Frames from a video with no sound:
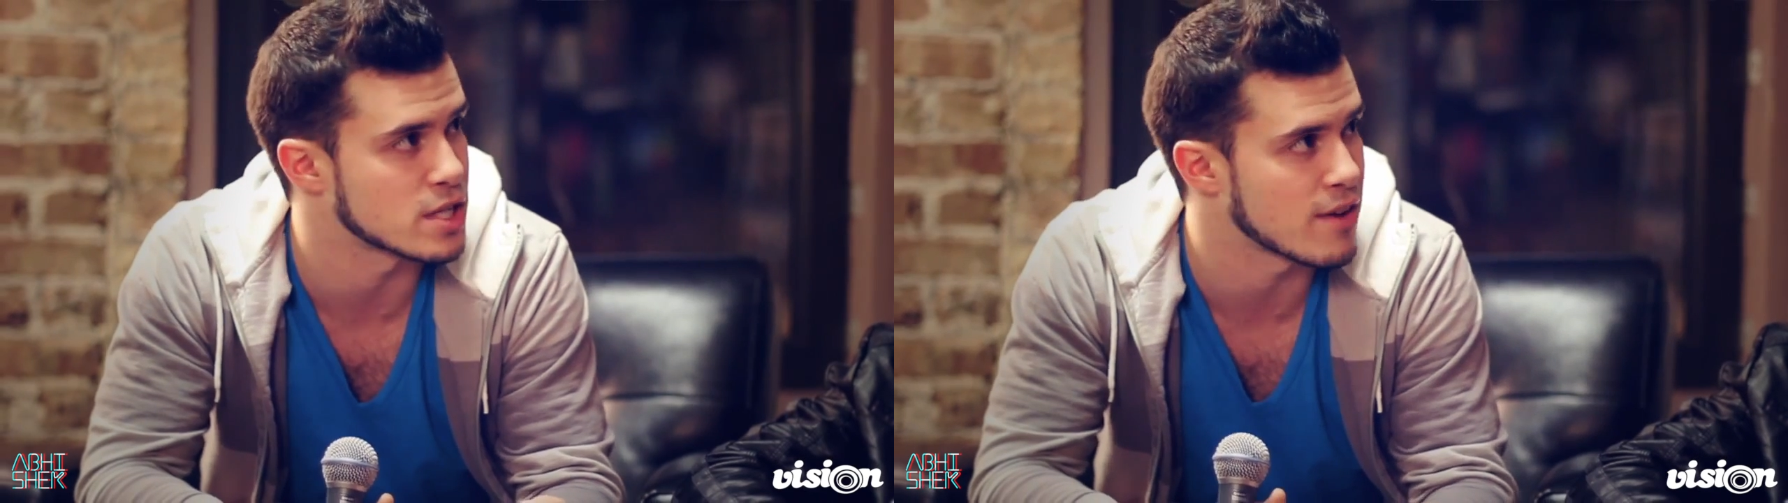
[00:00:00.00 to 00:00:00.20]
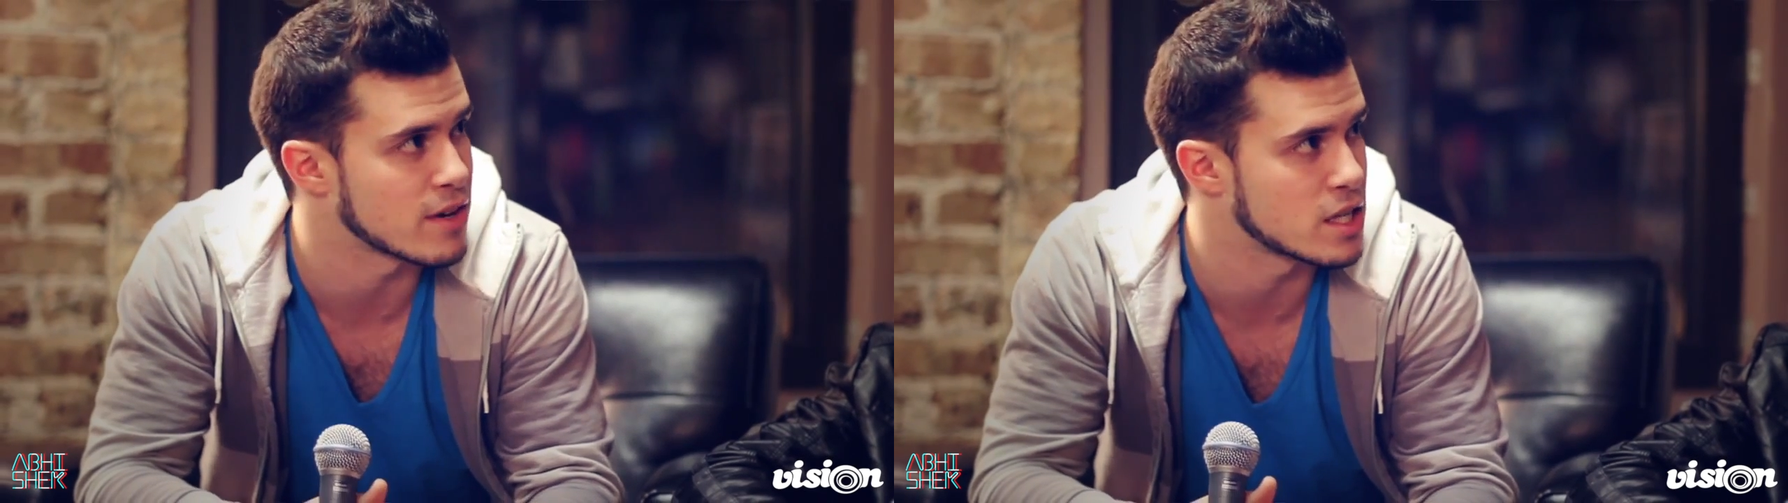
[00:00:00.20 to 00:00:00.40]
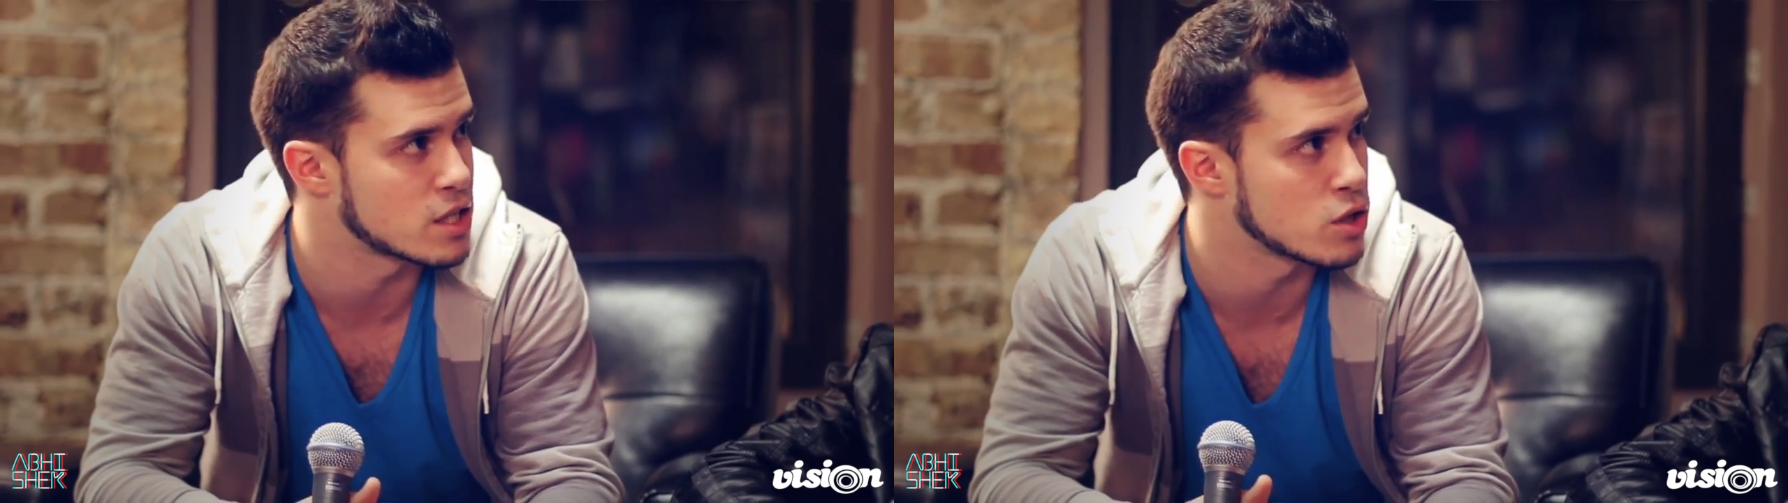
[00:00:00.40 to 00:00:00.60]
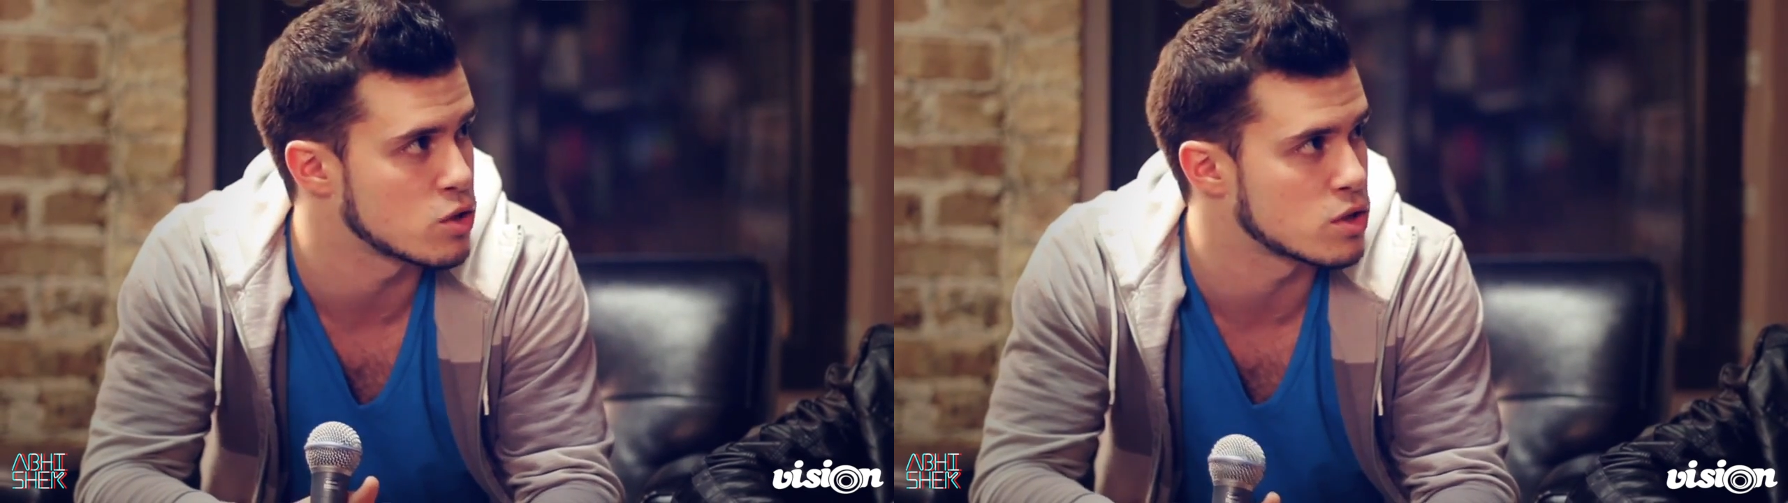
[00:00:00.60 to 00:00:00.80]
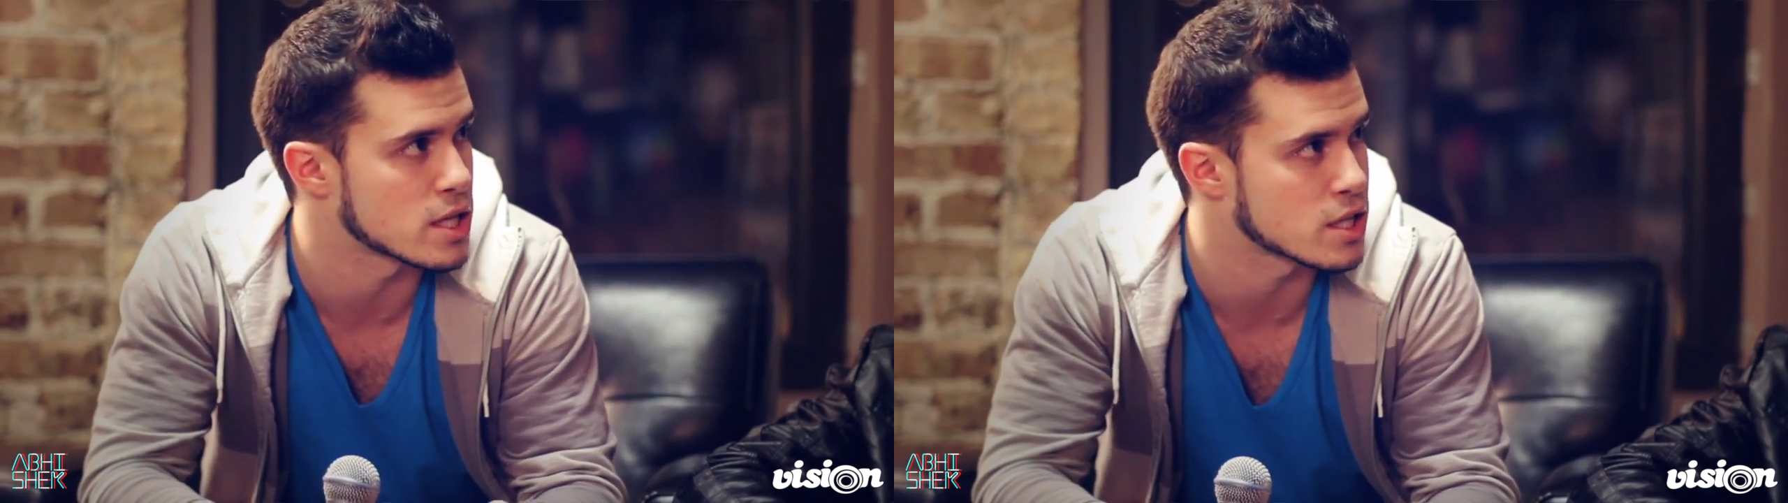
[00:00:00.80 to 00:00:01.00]

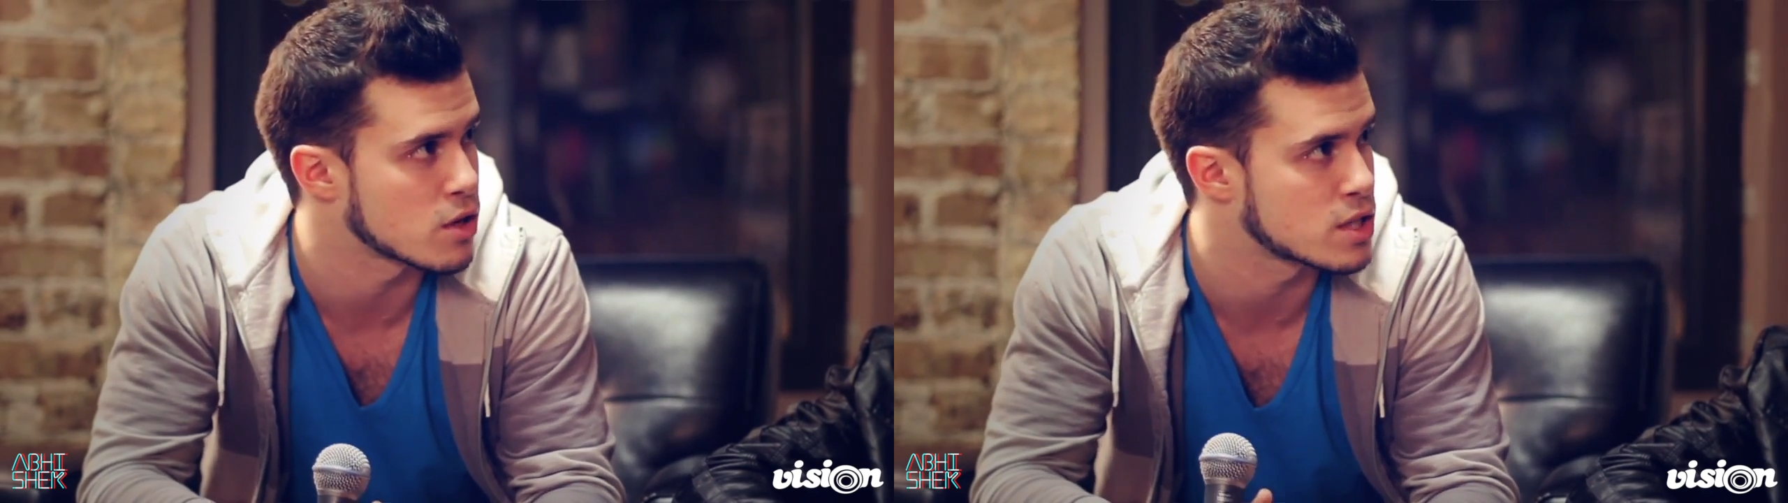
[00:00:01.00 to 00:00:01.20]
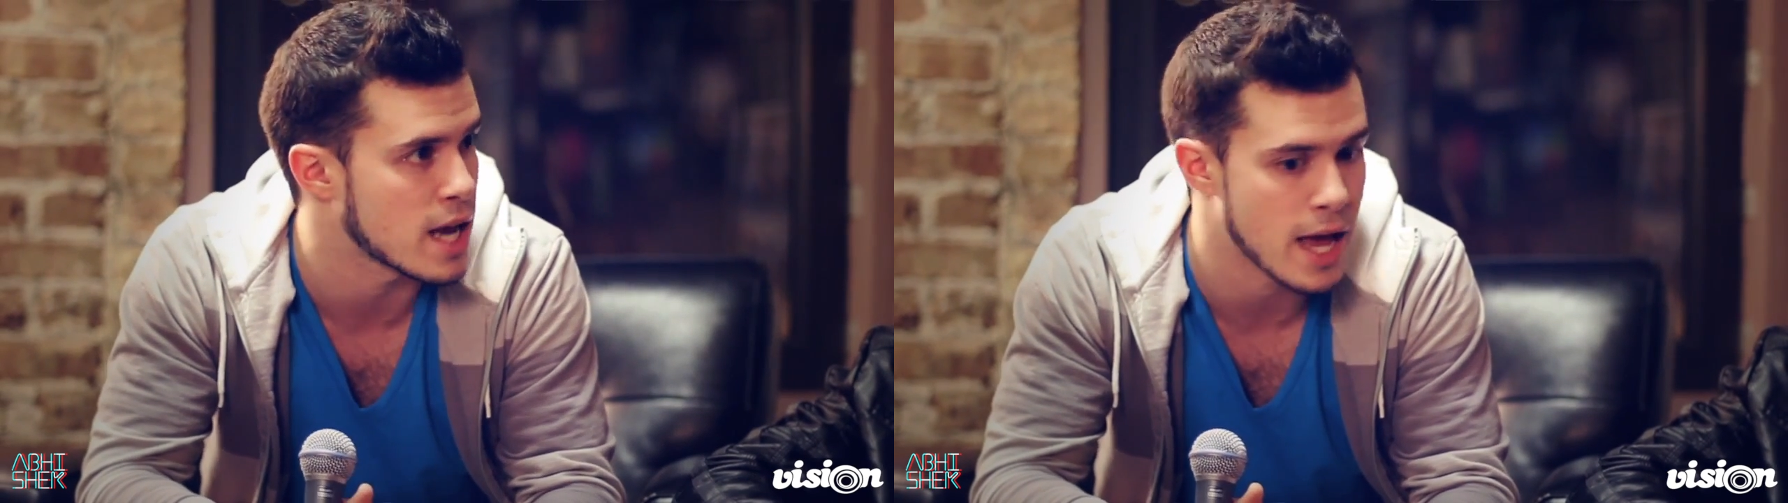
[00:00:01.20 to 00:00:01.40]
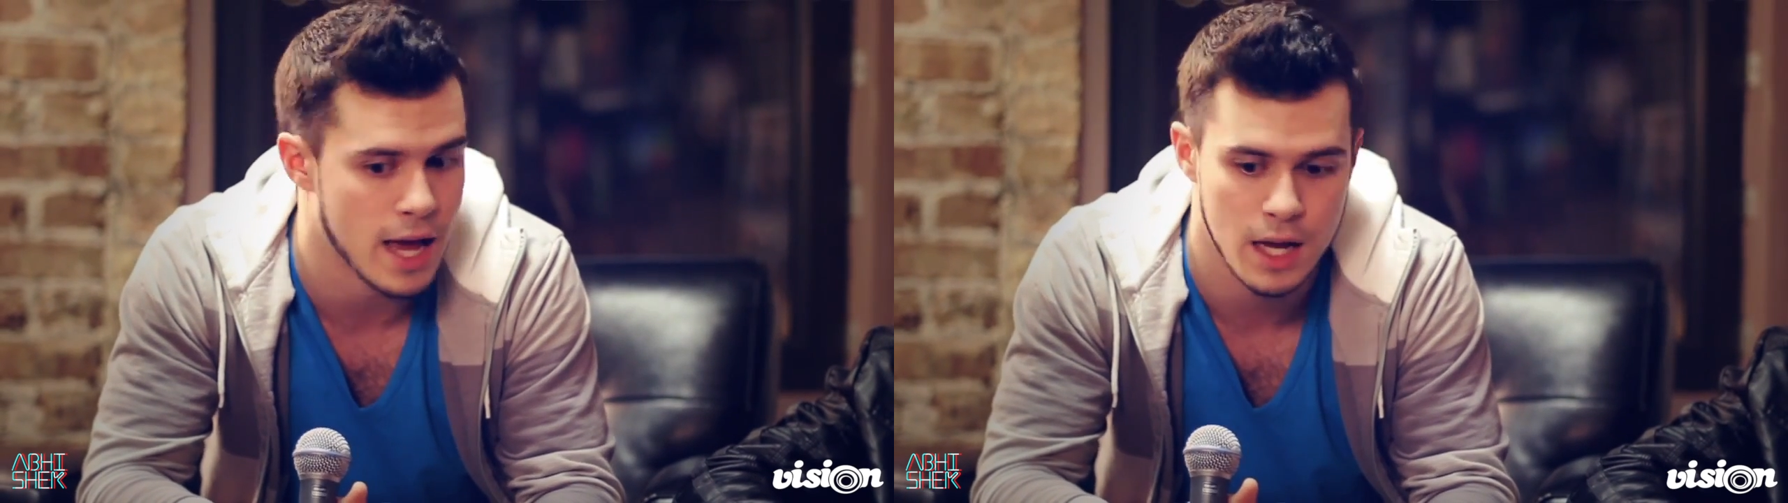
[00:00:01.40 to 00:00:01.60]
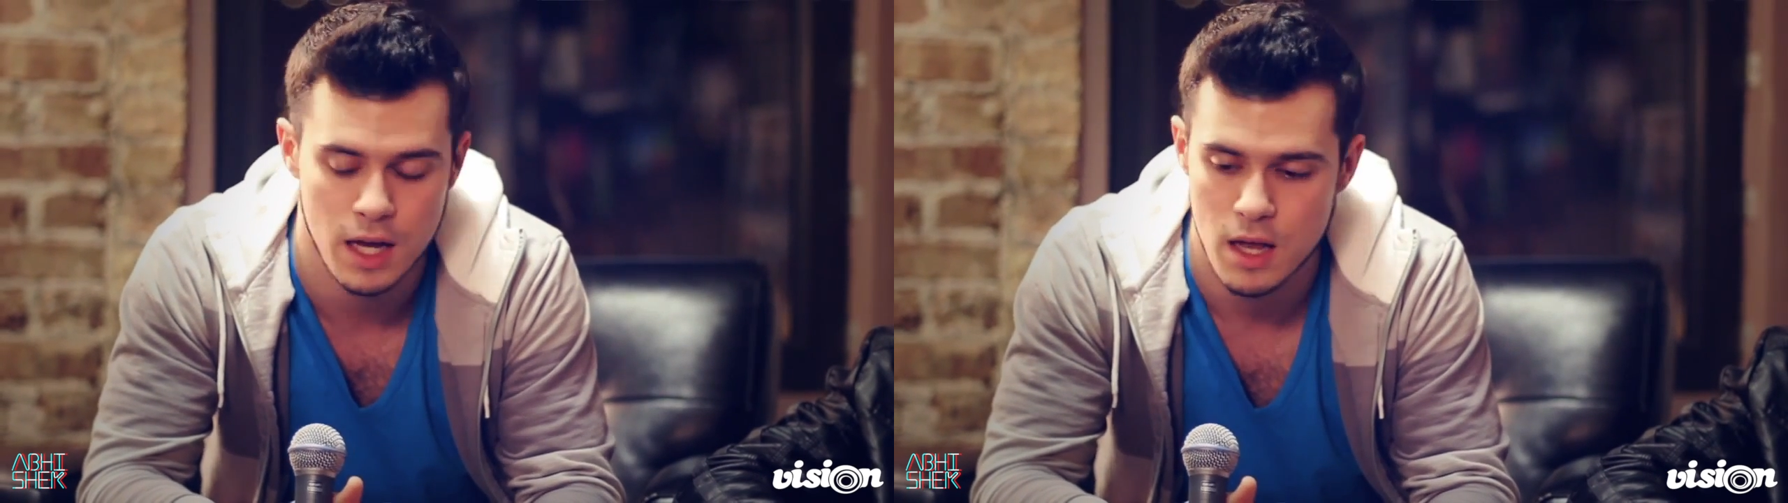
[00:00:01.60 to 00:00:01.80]
72, Disco Tech.